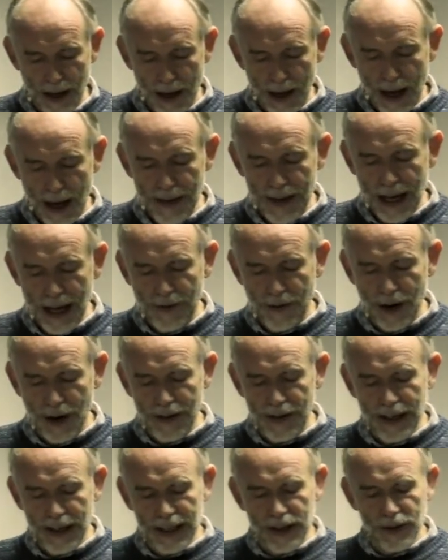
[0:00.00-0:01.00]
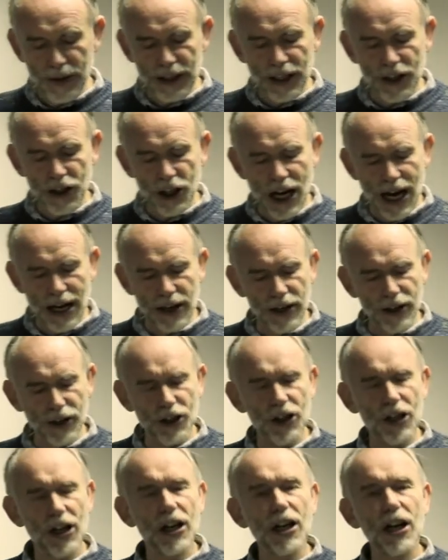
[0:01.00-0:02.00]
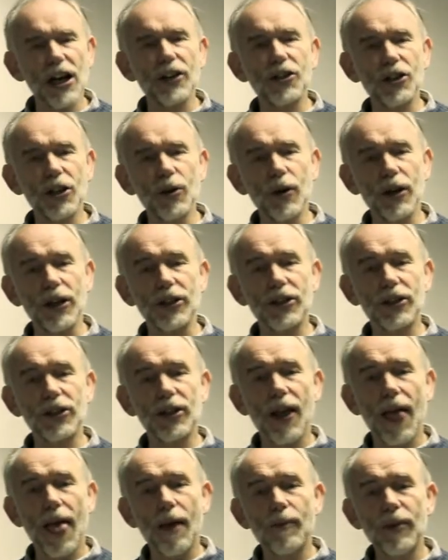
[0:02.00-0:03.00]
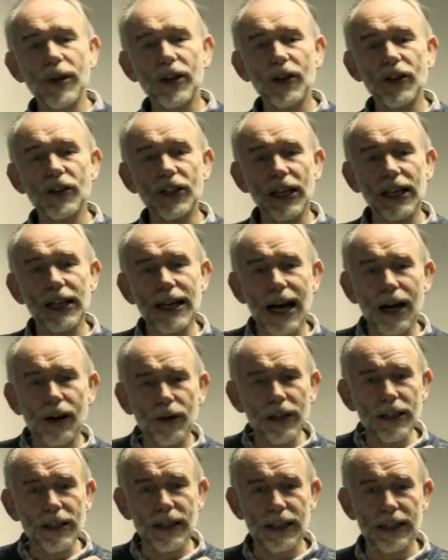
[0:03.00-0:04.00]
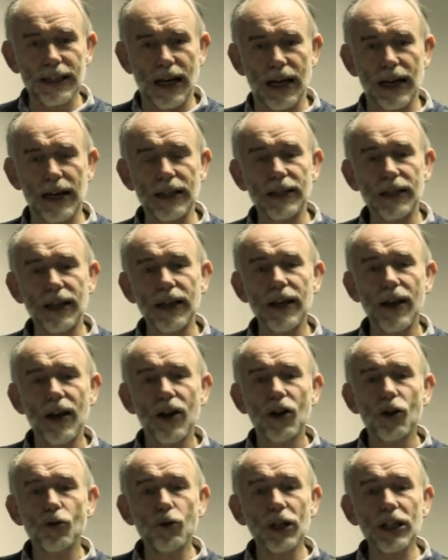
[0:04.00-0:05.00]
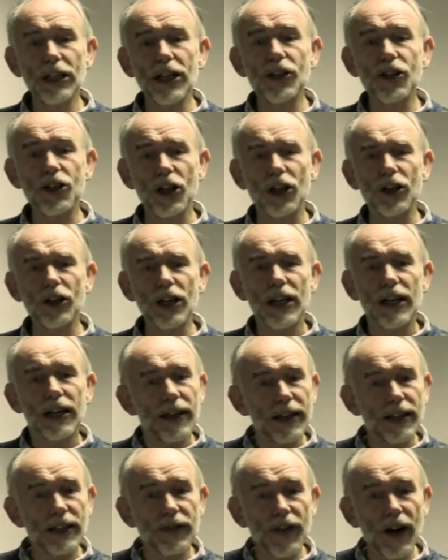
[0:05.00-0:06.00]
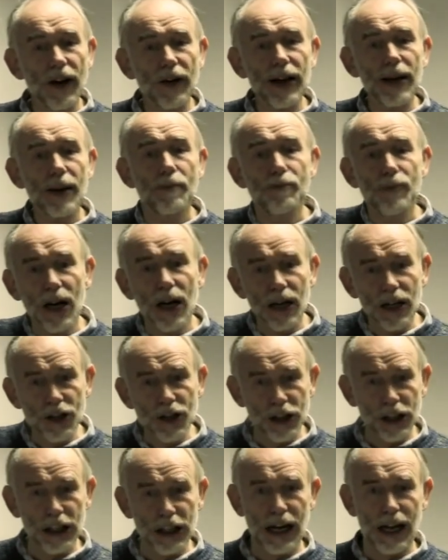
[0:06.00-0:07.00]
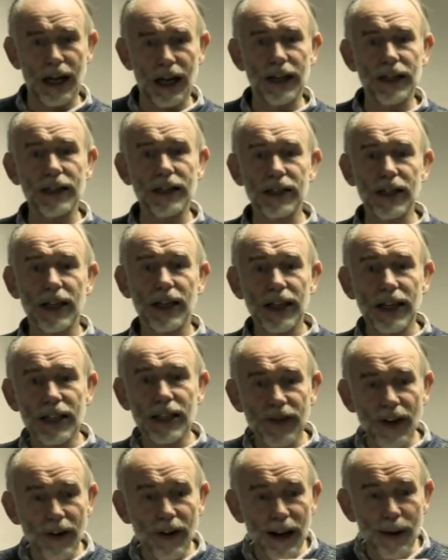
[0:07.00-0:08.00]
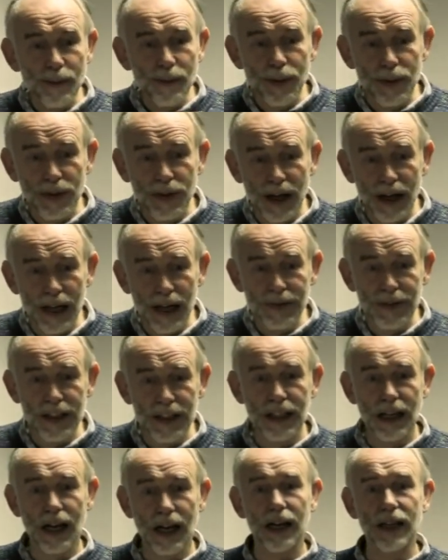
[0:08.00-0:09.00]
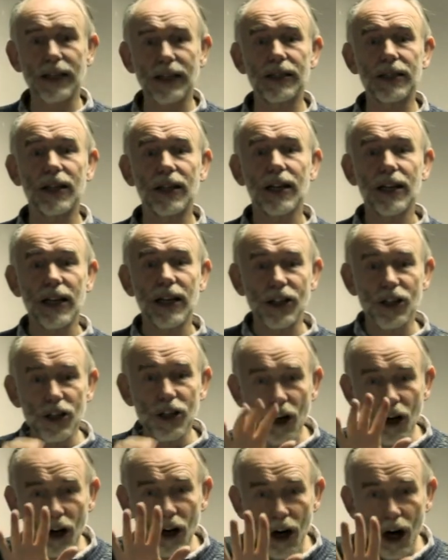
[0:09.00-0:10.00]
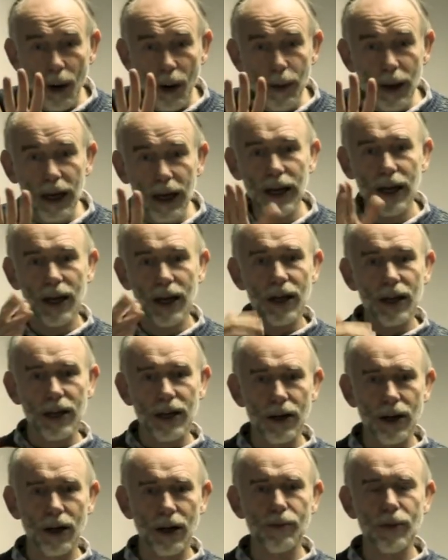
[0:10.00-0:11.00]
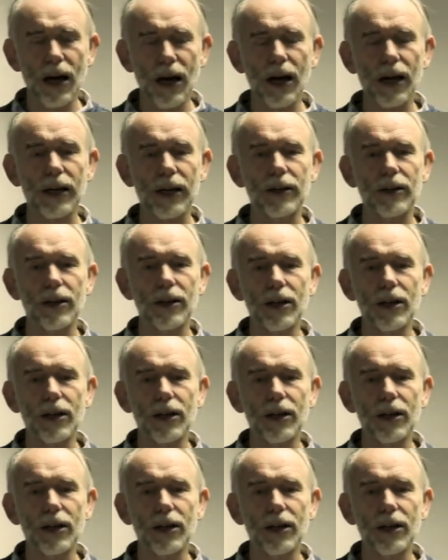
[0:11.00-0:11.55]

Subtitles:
And therefore I think there is a challenge to us, because in our society, religion is very marginalised. It's very privatised. It's your hobby, not mine.